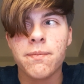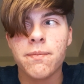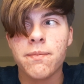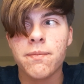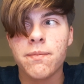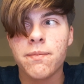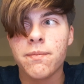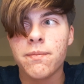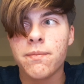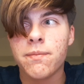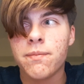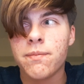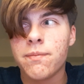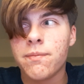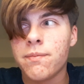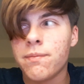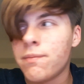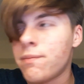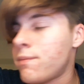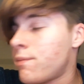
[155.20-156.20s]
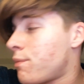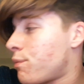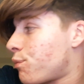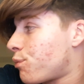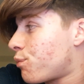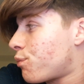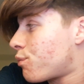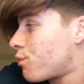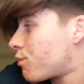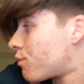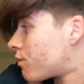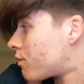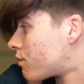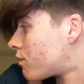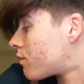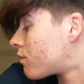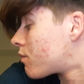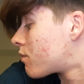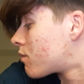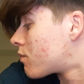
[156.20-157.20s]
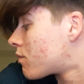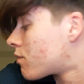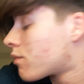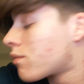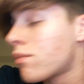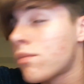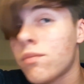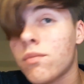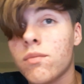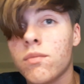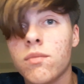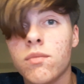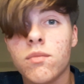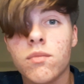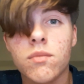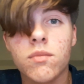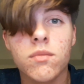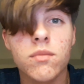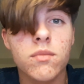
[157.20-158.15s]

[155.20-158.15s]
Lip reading: (no one is talking)